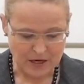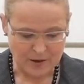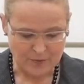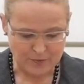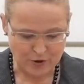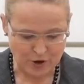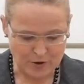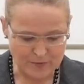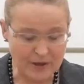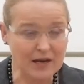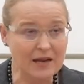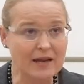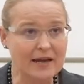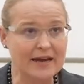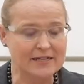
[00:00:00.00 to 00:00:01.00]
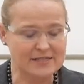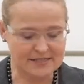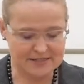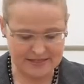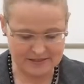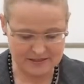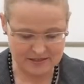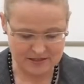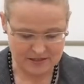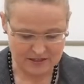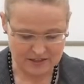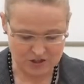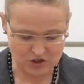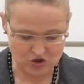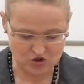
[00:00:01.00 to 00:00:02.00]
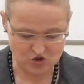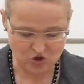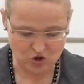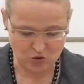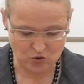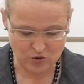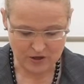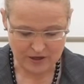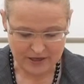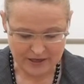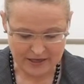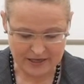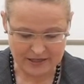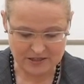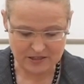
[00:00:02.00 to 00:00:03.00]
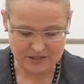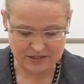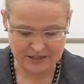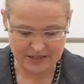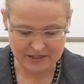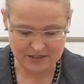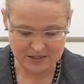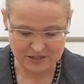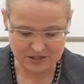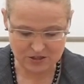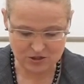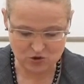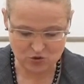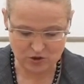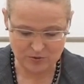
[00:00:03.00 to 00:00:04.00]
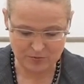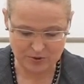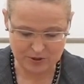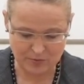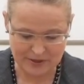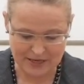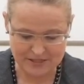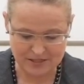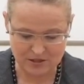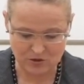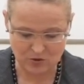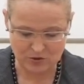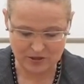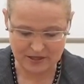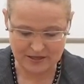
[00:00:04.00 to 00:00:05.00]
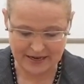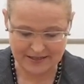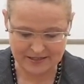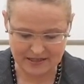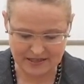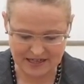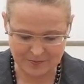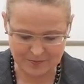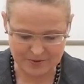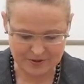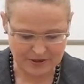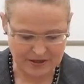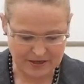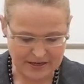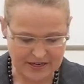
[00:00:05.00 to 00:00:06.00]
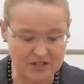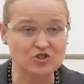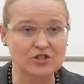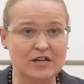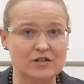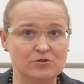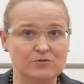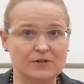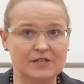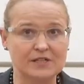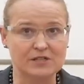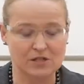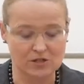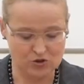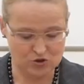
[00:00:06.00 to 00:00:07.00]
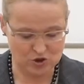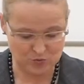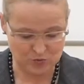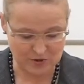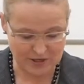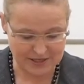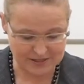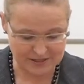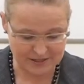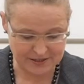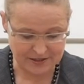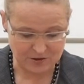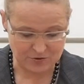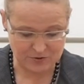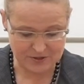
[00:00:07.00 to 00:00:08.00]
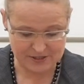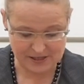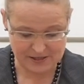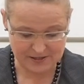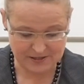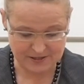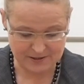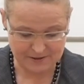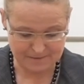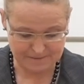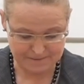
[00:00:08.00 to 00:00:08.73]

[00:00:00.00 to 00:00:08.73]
Pearlman extends his show and takes us to a Barcelona nightclub and generates surprising results.